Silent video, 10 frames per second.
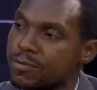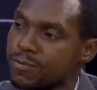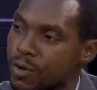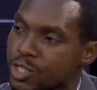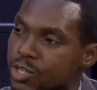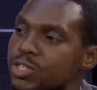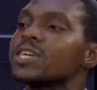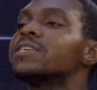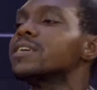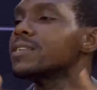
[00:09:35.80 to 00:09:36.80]
functions
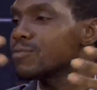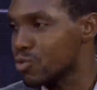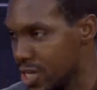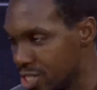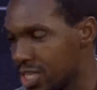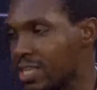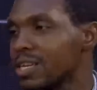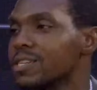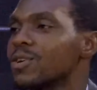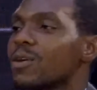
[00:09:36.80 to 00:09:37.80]
and then range, and then
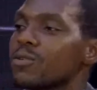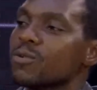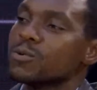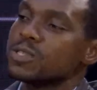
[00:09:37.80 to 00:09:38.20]
it goes.